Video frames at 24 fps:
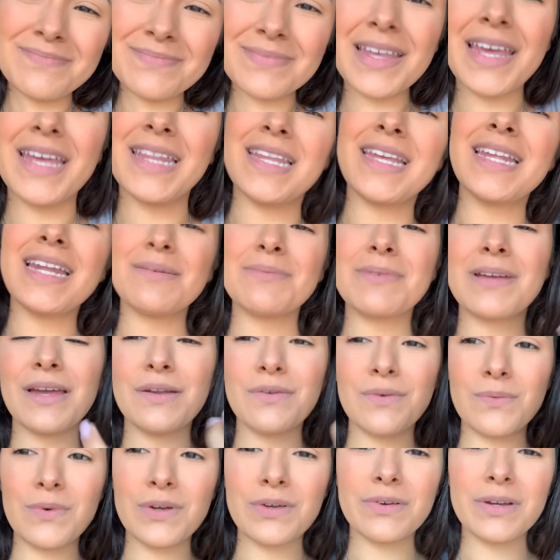And then I'm kind of
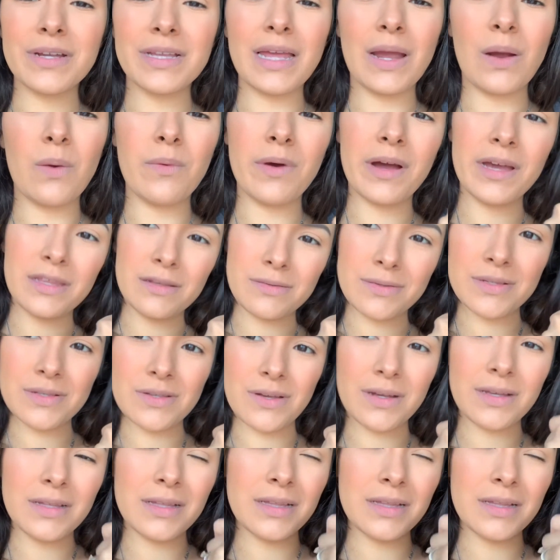wondering like why this is on